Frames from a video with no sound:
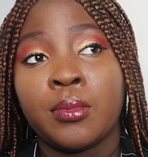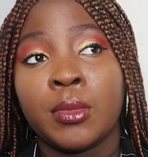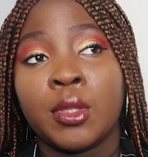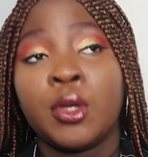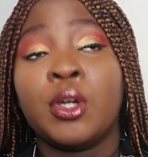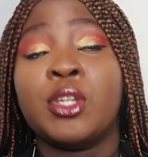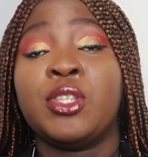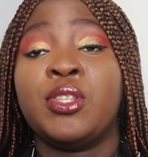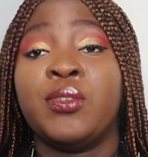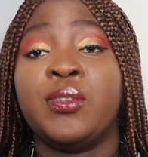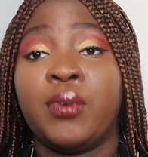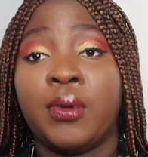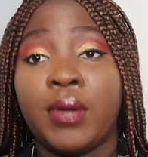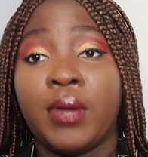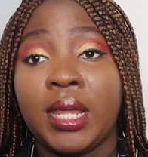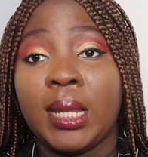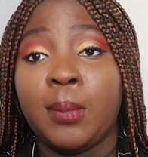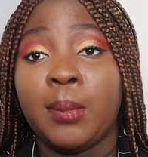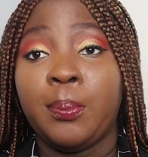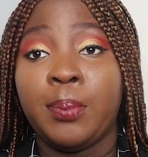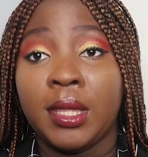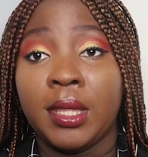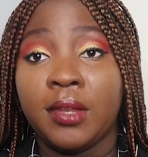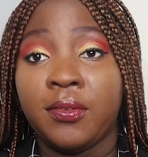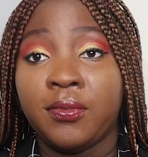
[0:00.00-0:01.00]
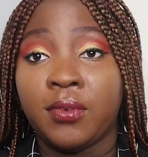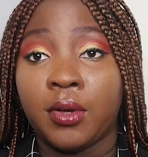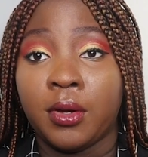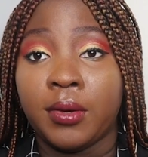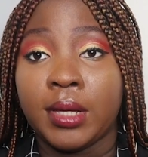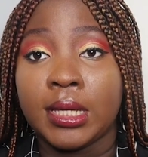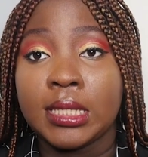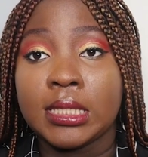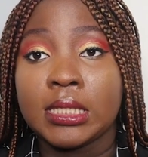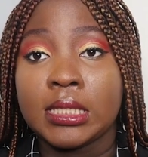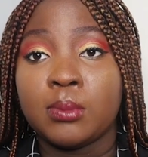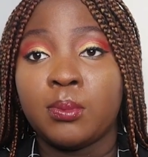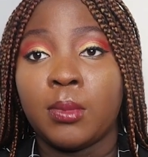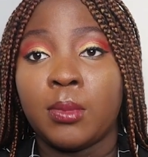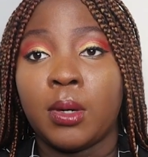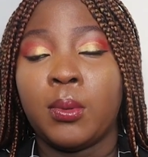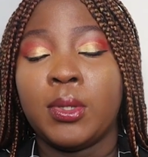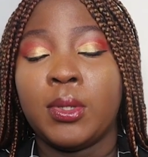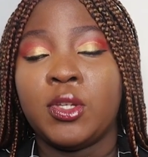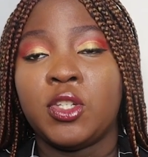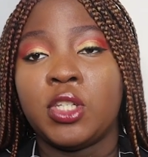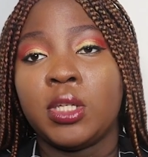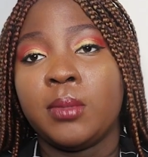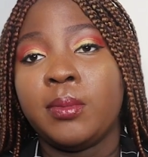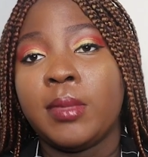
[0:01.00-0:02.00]
because you've already paid for it. But
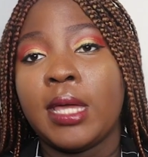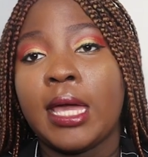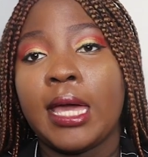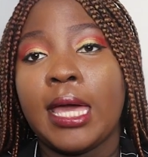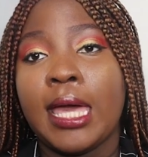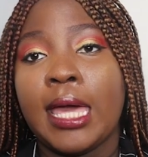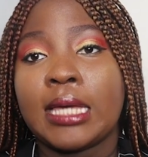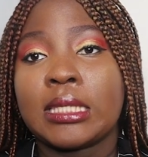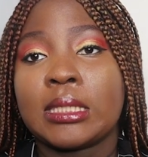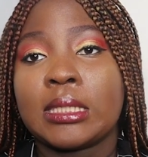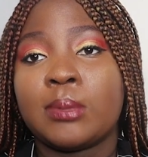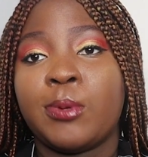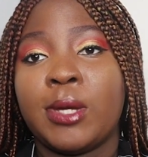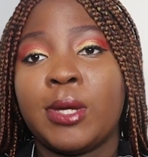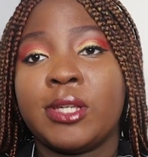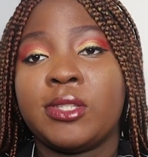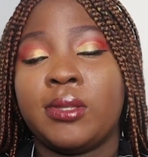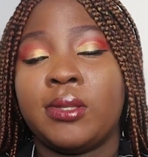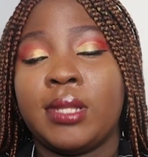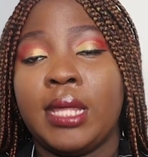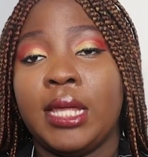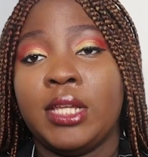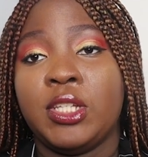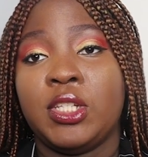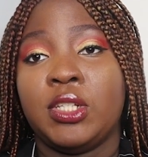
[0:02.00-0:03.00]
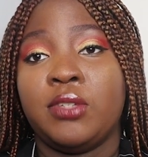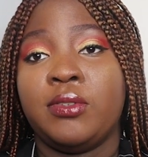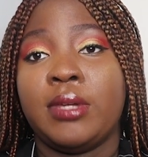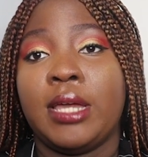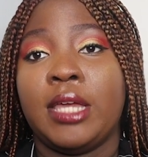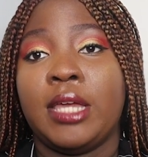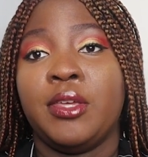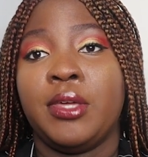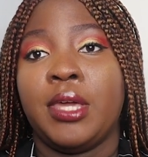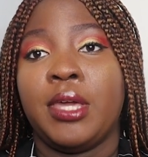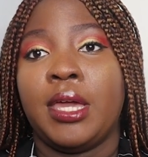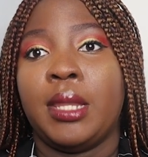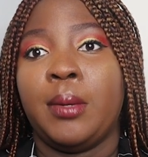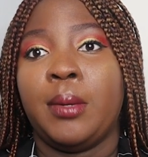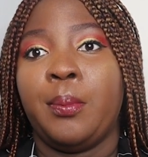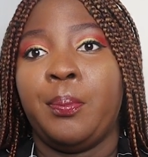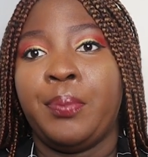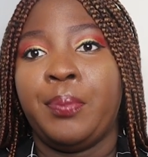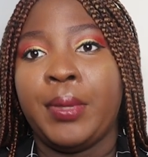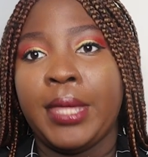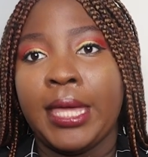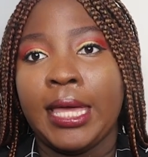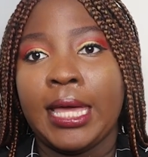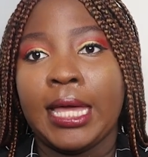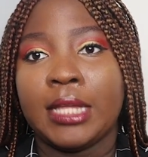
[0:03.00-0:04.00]
with Jumia Express or Nigeria, you can
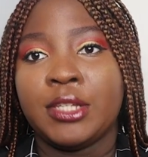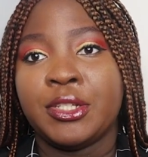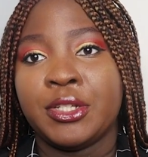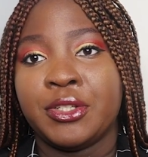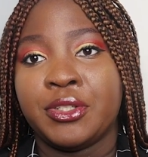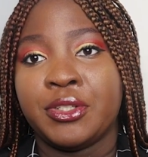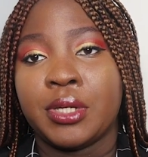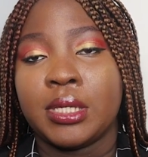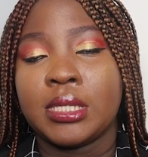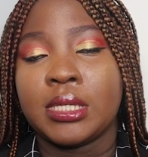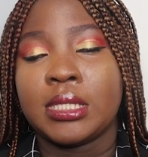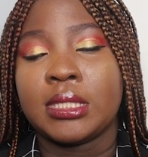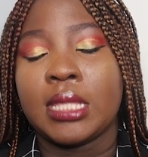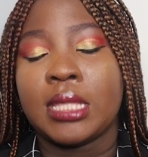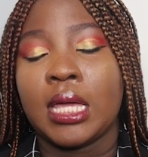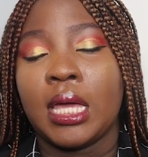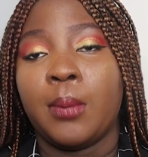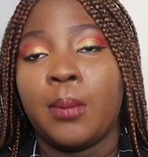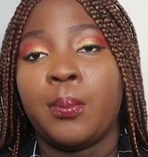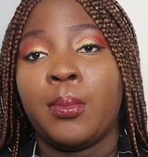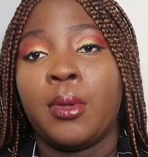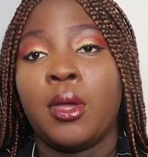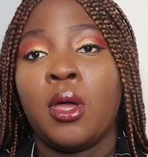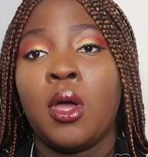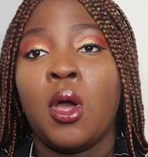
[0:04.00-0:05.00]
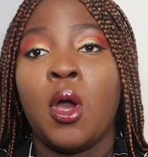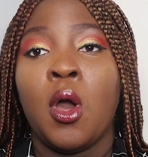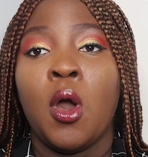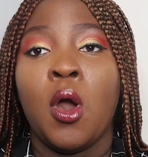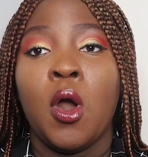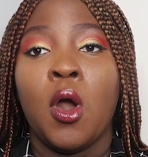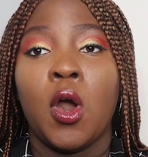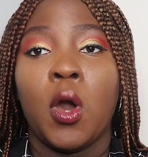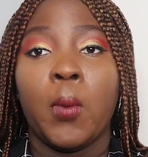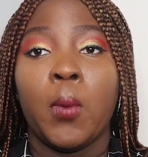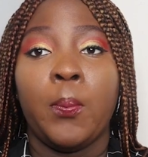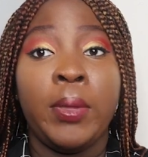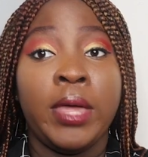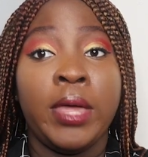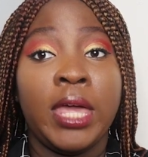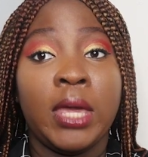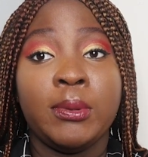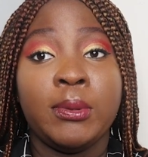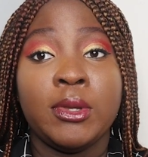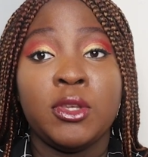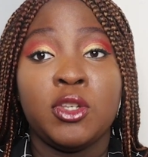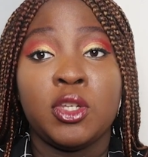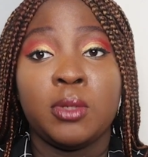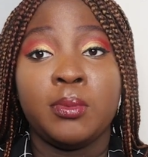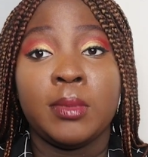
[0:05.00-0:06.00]
pay at your doorstep or pay
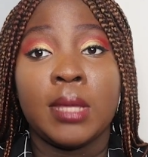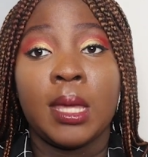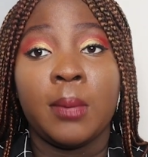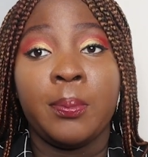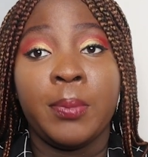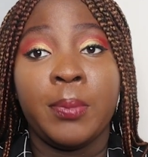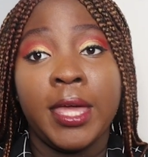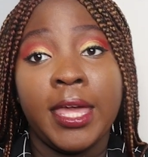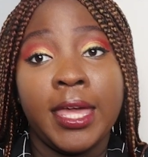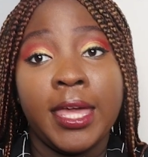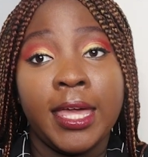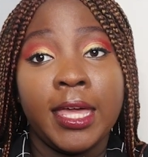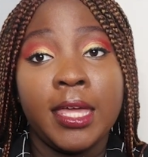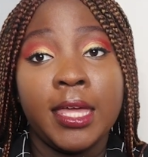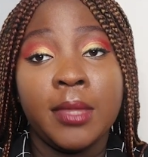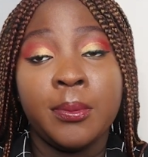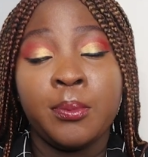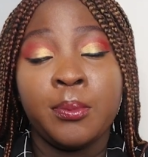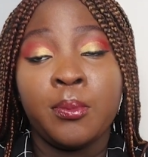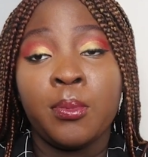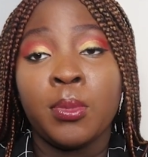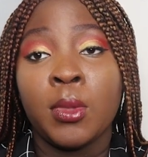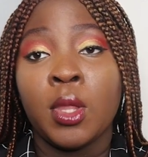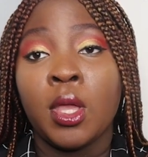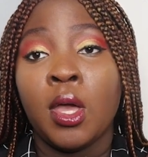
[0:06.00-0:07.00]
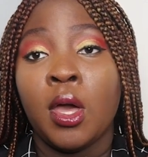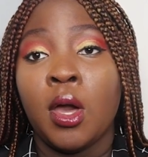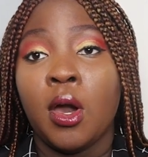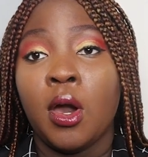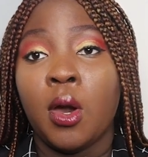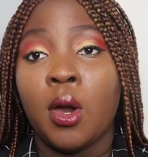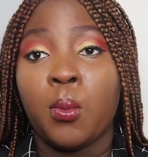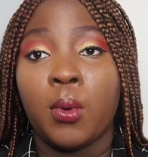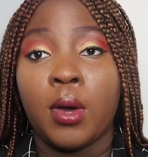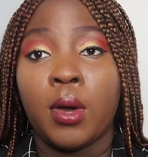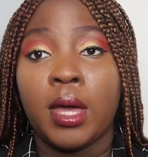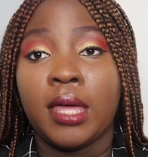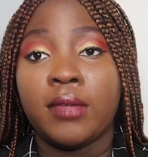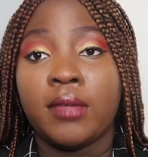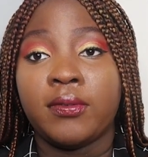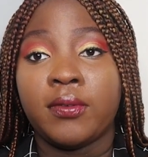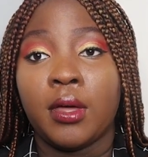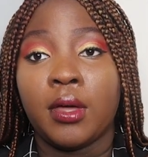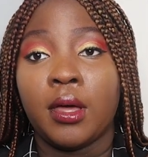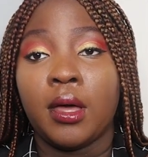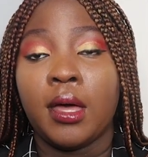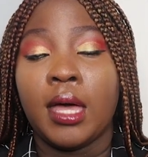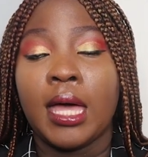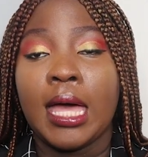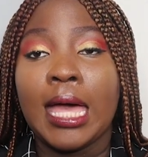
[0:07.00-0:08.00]
with Jumia Pay or
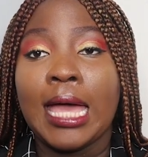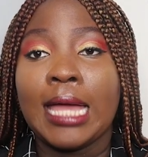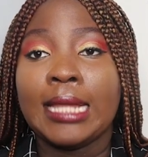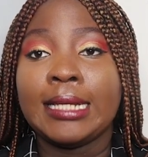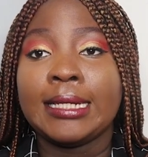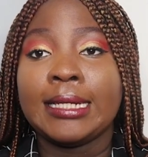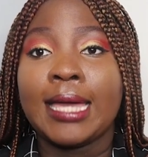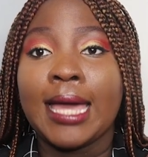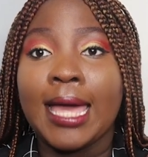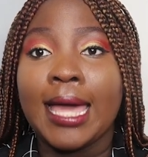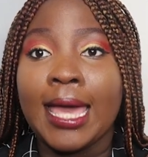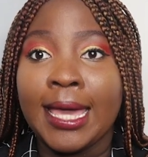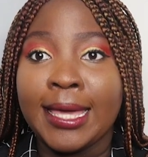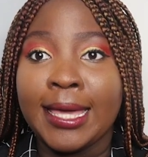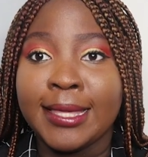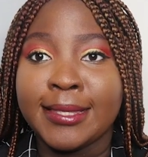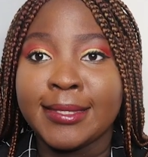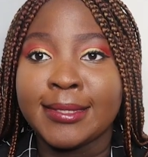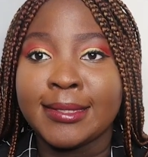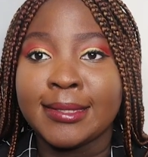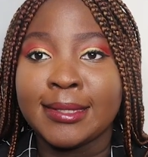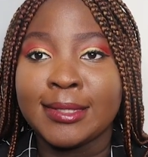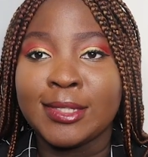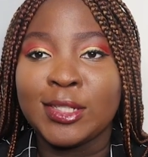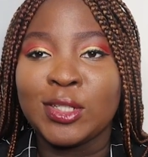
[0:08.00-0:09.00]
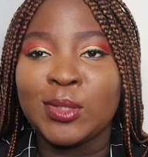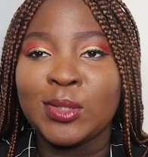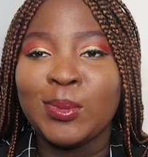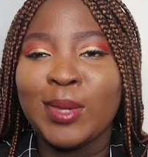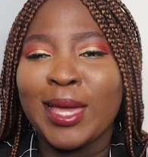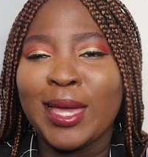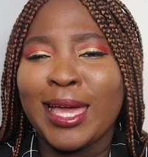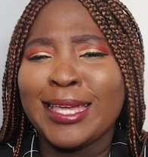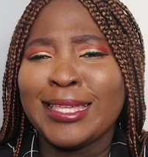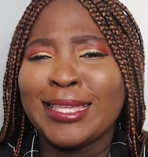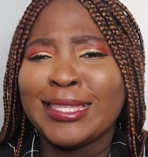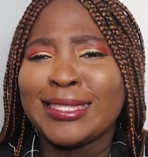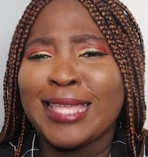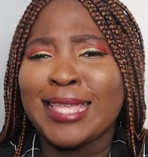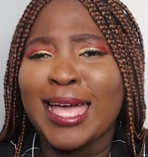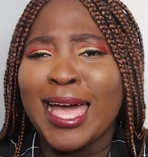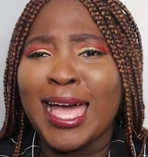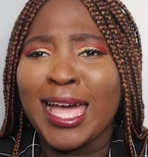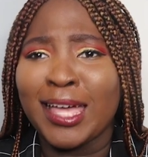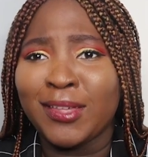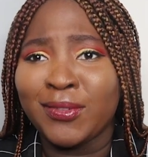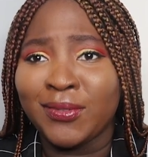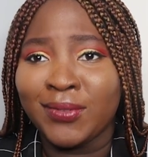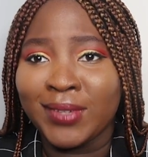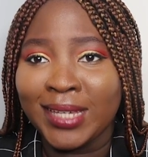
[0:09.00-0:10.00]
whatever. And guys, Jumia is
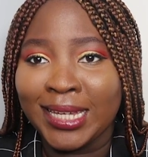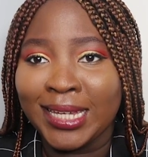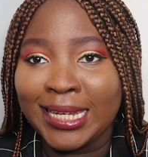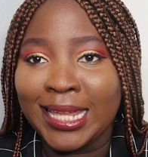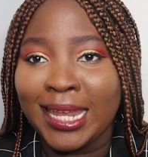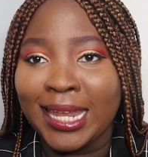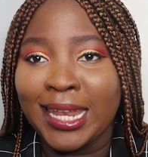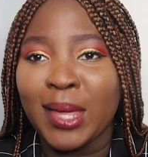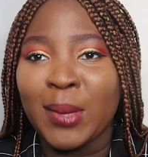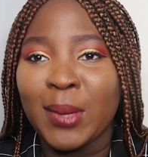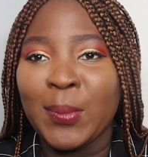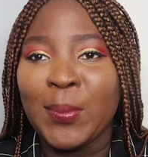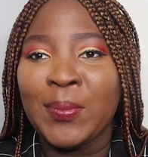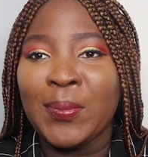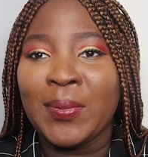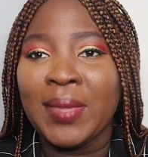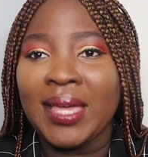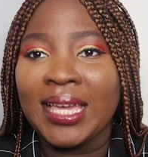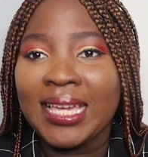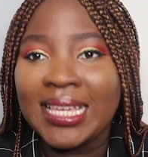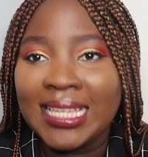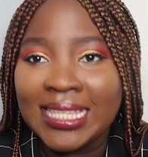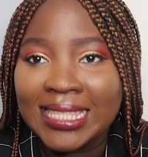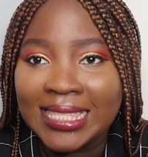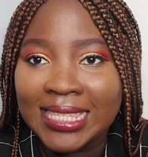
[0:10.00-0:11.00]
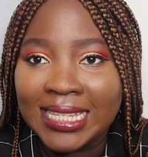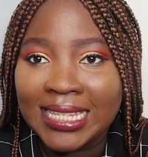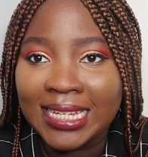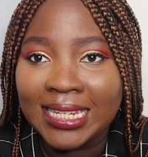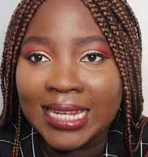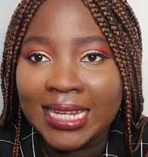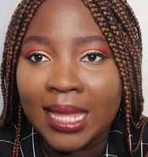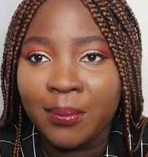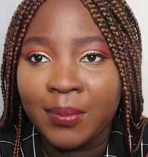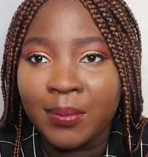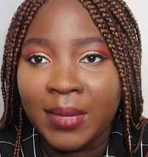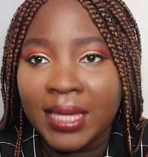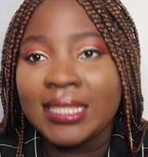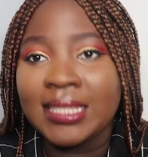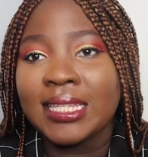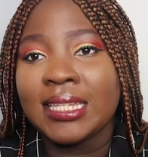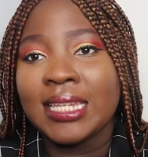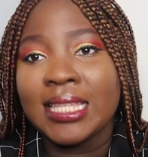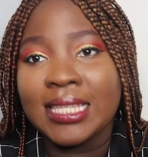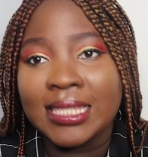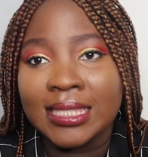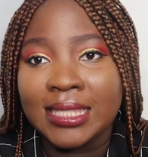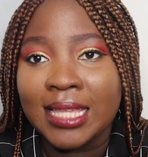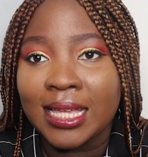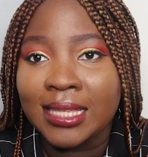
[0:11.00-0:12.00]
having an
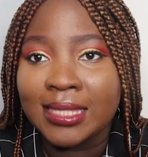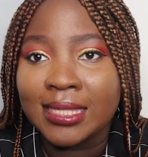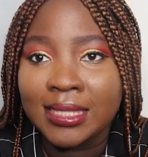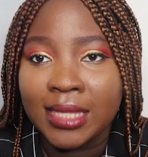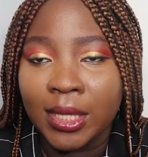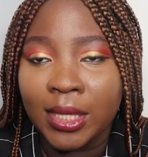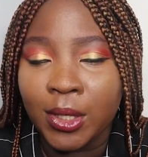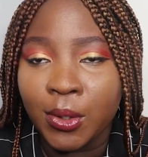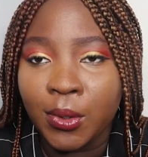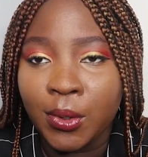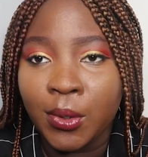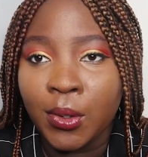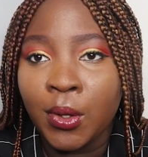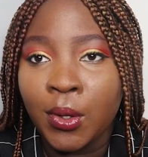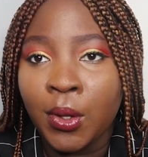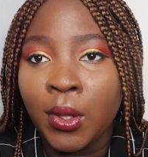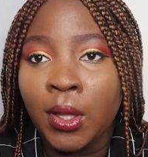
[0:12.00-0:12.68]
amazing Easter sale.